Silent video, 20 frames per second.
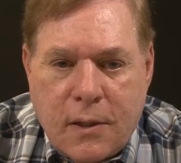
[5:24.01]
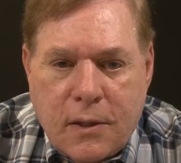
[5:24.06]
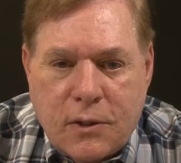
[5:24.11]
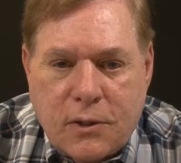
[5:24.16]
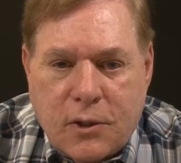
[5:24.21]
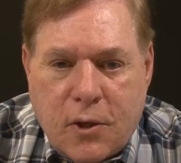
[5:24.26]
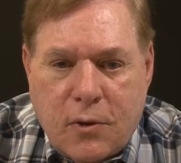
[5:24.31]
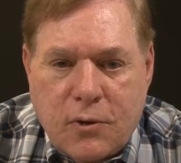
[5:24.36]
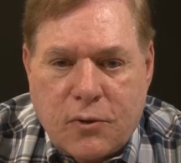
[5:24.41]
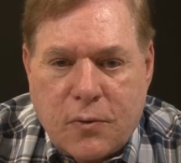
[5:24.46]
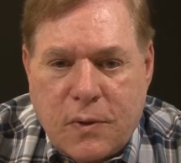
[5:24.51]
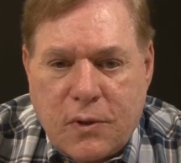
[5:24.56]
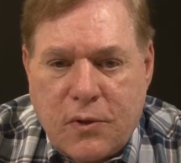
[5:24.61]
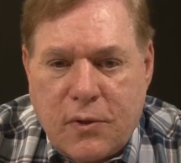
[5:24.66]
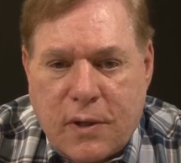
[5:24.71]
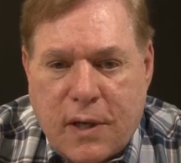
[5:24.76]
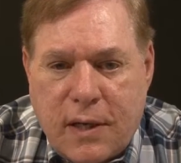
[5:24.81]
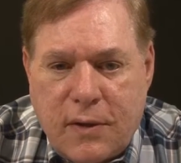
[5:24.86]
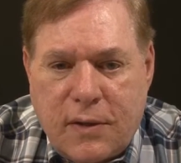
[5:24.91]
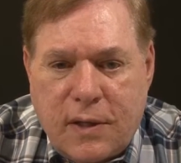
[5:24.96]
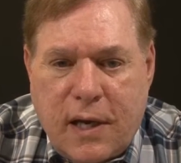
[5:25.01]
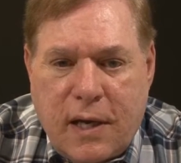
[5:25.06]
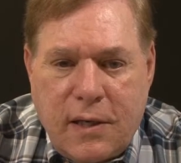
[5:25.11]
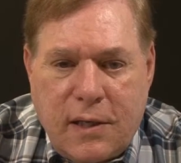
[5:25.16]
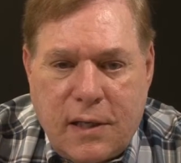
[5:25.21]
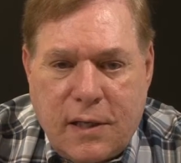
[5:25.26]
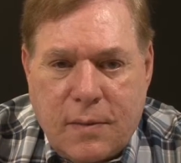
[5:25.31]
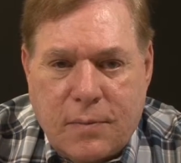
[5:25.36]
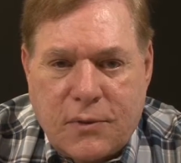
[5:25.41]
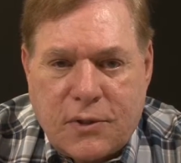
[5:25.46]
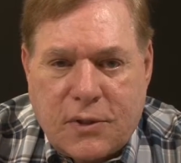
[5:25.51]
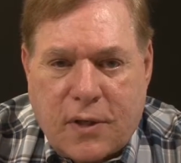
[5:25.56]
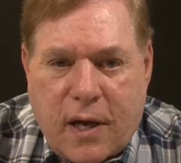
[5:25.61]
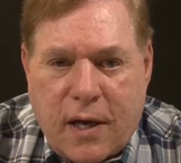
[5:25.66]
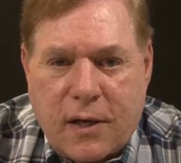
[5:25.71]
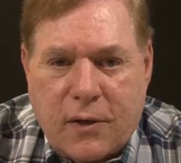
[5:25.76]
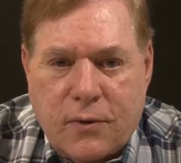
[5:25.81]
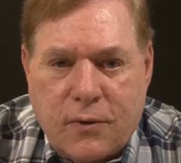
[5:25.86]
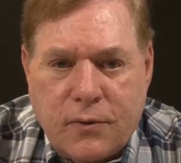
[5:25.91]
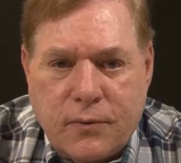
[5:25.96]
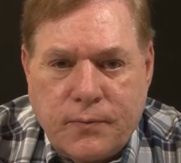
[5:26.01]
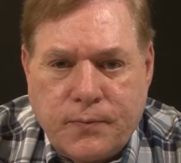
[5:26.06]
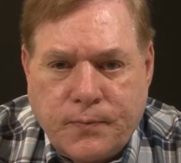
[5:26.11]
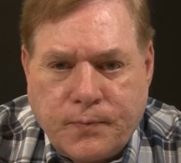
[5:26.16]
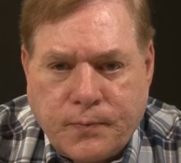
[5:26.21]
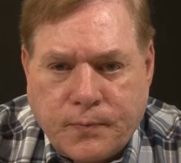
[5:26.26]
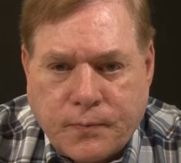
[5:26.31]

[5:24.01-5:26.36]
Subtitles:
So as we look at the ADM cycle,